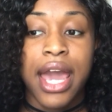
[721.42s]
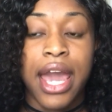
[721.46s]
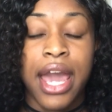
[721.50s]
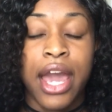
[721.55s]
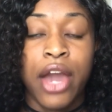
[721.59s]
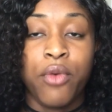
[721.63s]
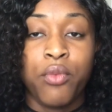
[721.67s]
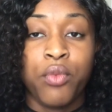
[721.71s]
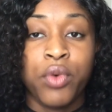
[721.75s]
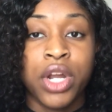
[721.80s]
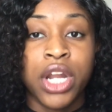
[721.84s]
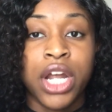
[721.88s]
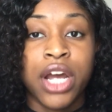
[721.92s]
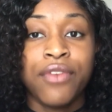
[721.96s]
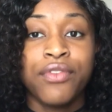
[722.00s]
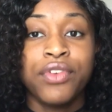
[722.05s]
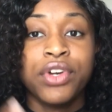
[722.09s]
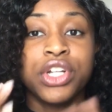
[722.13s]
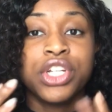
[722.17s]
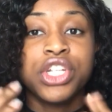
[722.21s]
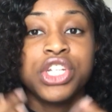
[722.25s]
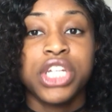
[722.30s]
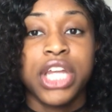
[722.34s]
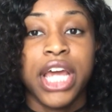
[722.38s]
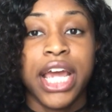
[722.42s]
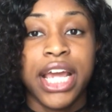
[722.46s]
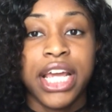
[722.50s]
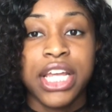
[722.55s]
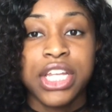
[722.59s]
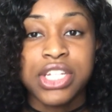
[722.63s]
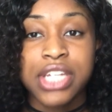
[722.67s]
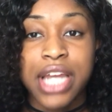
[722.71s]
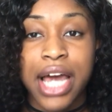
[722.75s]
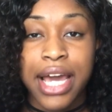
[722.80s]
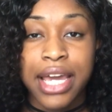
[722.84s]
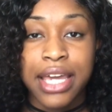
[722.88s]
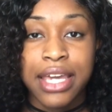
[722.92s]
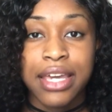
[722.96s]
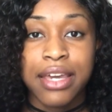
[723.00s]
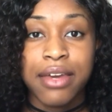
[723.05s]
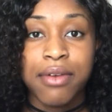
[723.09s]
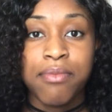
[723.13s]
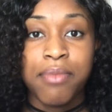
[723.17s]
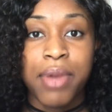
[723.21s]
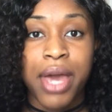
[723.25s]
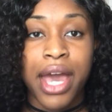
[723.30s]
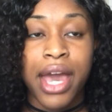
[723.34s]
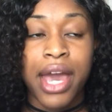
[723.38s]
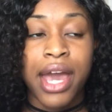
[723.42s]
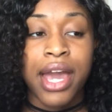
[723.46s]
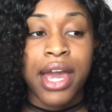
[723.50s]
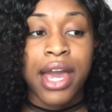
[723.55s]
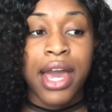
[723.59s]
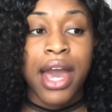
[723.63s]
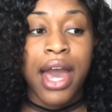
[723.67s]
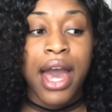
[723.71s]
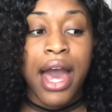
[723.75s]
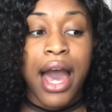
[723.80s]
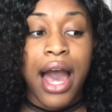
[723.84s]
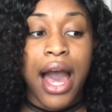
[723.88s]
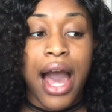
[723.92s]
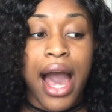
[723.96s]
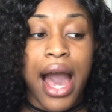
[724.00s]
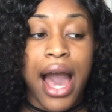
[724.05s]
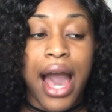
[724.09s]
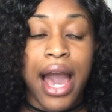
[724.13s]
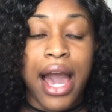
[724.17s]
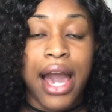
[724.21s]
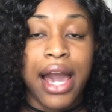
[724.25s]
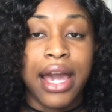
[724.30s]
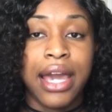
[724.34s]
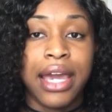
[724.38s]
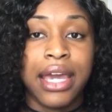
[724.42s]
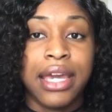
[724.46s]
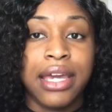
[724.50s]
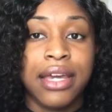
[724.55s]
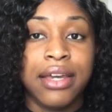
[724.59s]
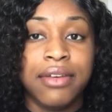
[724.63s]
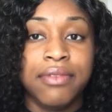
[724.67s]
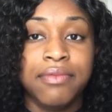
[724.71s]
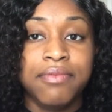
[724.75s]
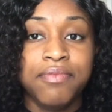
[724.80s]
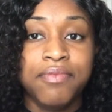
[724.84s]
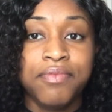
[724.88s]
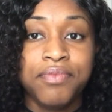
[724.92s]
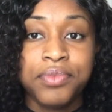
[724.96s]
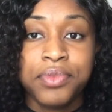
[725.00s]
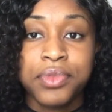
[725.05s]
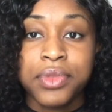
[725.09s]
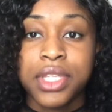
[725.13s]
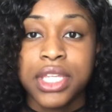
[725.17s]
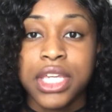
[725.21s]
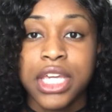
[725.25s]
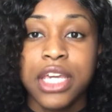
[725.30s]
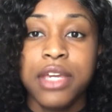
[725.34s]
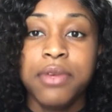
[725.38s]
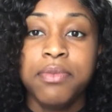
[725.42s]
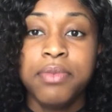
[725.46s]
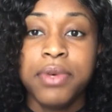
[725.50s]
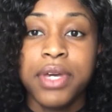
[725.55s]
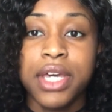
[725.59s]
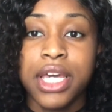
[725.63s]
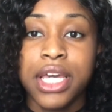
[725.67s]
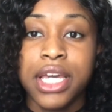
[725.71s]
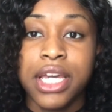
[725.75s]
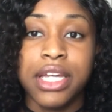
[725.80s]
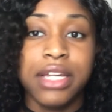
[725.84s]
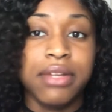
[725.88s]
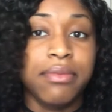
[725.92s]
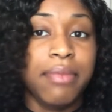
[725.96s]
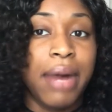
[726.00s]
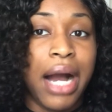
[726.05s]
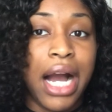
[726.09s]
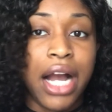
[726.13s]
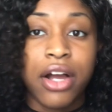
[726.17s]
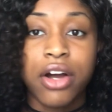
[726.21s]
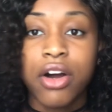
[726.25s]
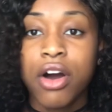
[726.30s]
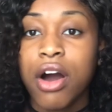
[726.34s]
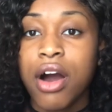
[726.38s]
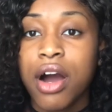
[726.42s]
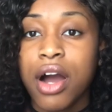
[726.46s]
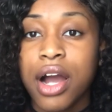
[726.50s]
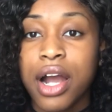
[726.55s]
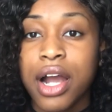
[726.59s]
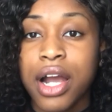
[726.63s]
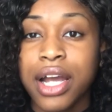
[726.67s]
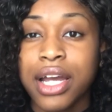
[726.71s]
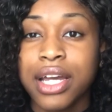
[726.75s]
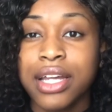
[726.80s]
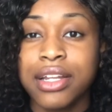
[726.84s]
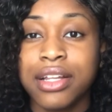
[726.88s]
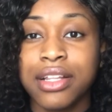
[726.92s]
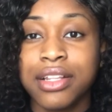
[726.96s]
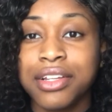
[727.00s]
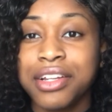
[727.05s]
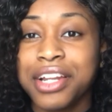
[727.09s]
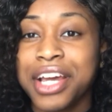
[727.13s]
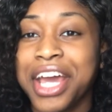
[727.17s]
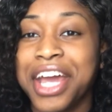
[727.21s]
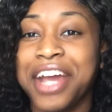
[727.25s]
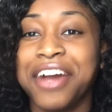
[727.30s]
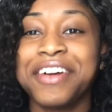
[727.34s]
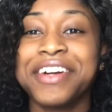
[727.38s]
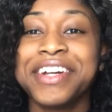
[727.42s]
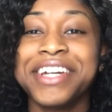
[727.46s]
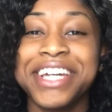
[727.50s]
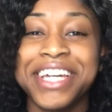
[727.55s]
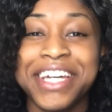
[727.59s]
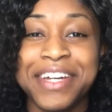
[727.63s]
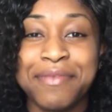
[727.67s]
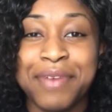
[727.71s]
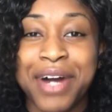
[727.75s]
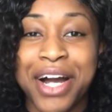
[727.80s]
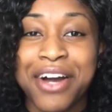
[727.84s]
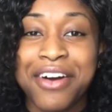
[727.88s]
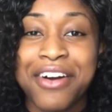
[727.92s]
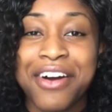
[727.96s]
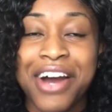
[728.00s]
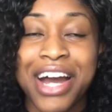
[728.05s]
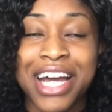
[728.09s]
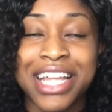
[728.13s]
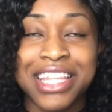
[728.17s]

and whatever change I get back, I keep it in my car, in a little area in my car.